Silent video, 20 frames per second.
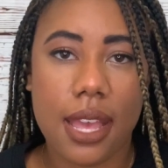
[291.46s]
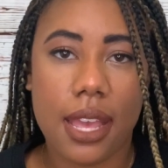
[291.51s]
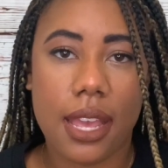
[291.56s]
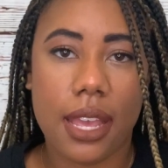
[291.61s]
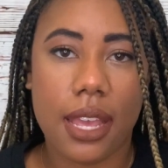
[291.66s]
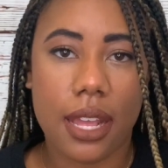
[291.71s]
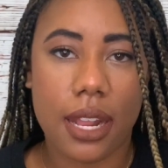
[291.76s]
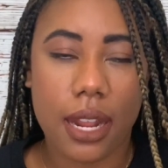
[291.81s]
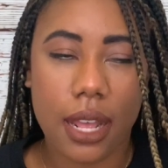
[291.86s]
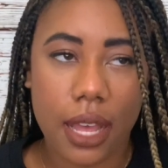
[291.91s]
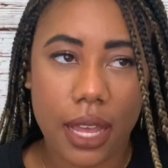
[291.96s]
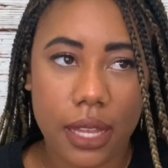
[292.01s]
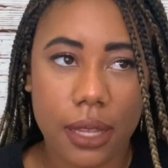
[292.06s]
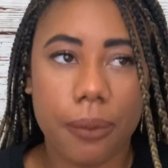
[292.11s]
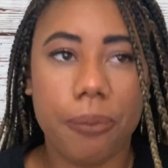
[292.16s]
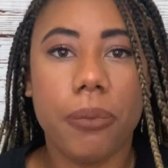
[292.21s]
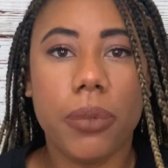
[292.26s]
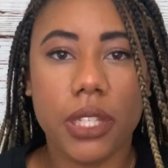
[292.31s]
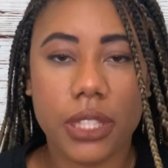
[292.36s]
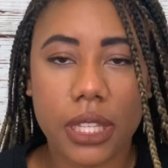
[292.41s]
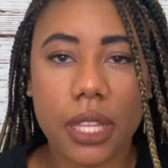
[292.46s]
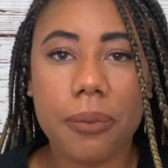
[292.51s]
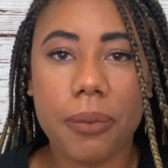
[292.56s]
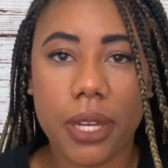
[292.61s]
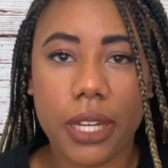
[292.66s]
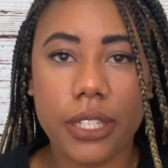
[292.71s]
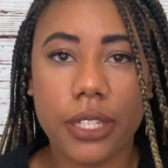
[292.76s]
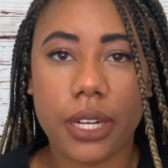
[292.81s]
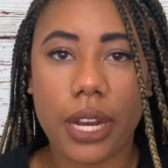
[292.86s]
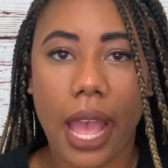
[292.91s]
and I put them
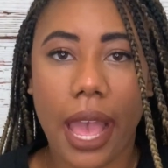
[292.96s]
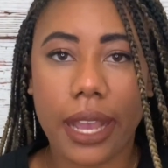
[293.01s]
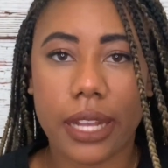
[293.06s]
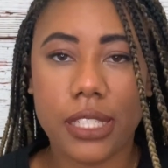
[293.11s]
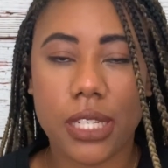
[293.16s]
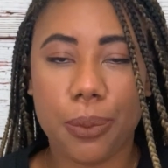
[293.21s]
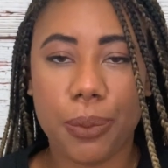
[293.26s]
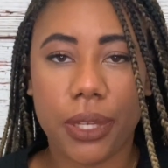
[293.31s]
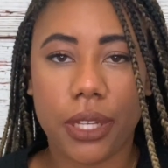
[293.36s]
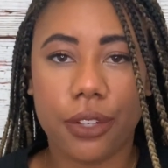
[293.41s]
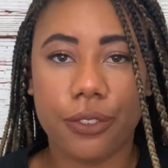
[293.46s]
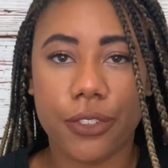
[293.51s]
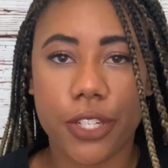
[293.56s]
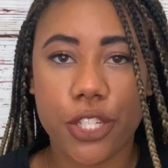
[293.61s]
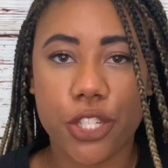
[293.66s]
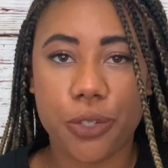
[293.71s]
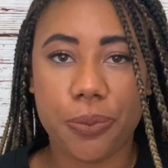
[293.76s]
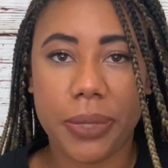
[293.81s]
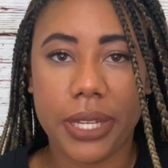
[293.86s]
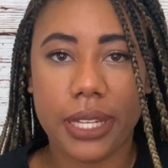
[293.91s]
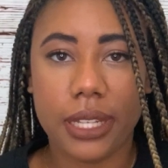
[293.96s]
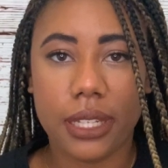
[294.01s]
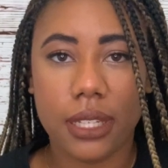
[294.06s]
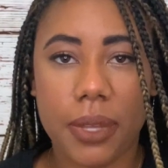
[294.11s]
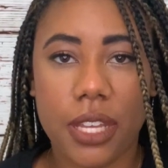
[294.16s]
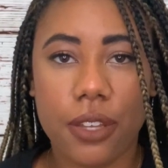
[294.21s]
under academic enrichment.